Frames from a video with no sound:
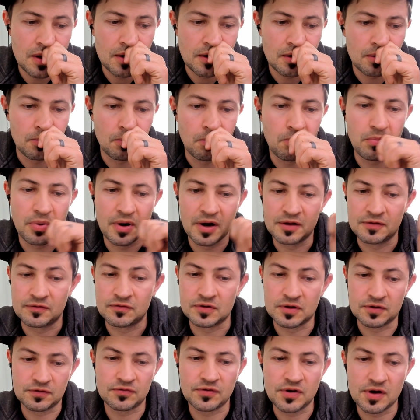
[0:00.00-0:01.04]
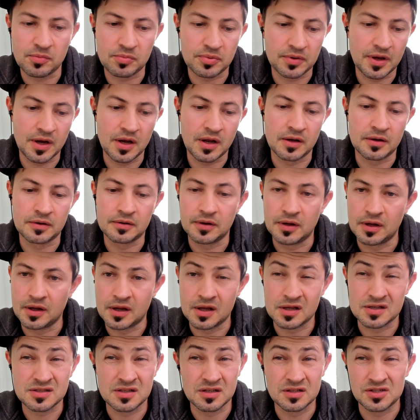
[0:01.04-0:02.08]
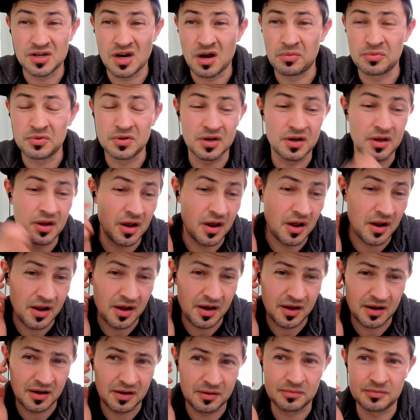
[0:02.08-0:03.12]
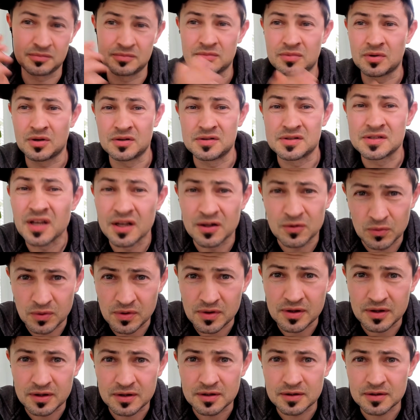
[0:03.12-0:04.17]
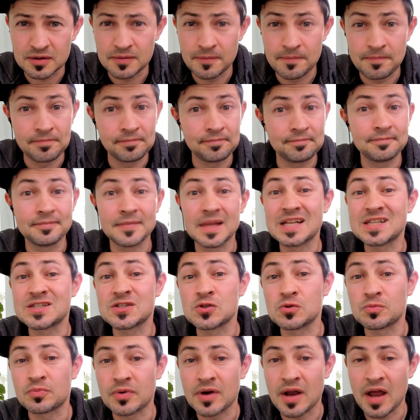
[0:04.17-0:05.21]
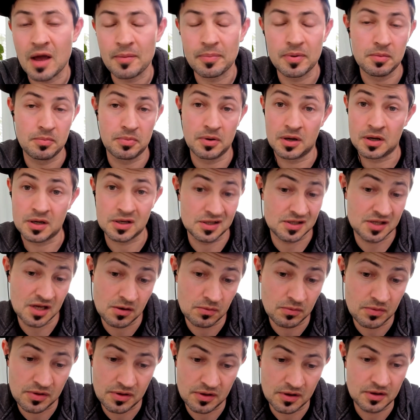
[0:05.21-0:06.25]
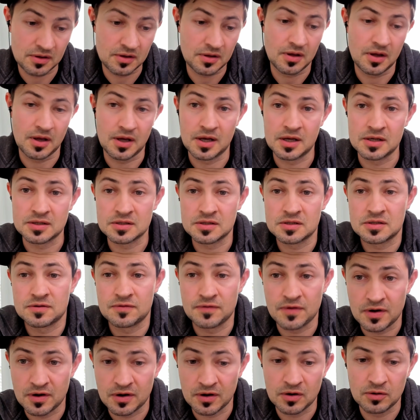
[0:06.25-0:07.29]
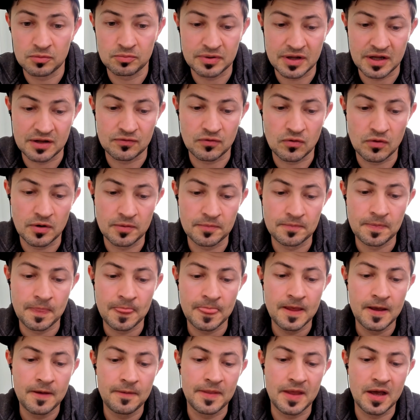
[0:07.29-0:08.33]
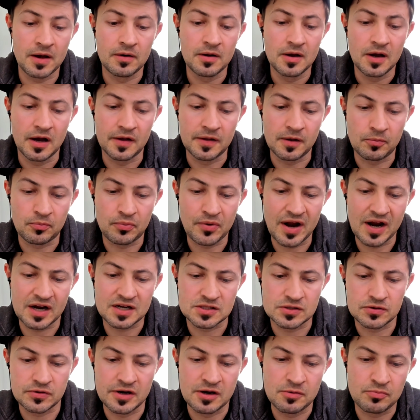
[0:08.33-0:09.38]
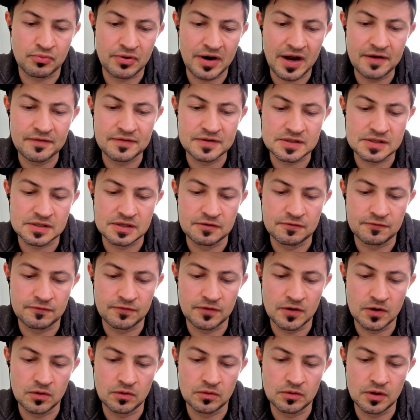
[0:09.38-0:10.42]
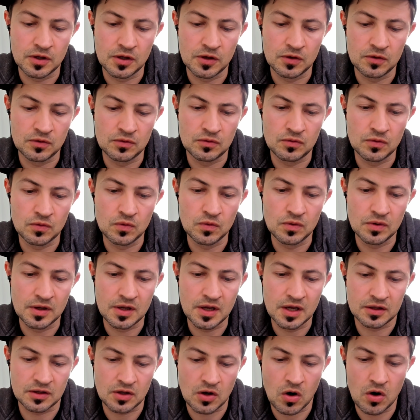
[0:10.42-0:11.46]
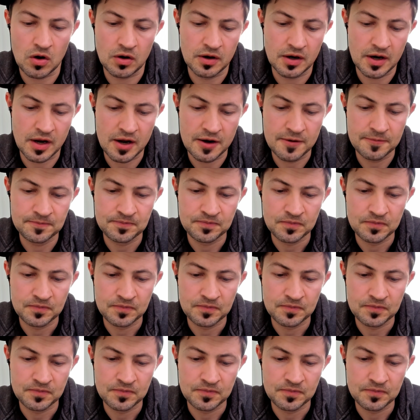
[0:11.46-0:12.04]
But for the free plan, it gets the job done and I am content with it. Not super happy, but content with it, as it's a very good platform. Now, on the Brax 3 privacy phone, you do get Carnet,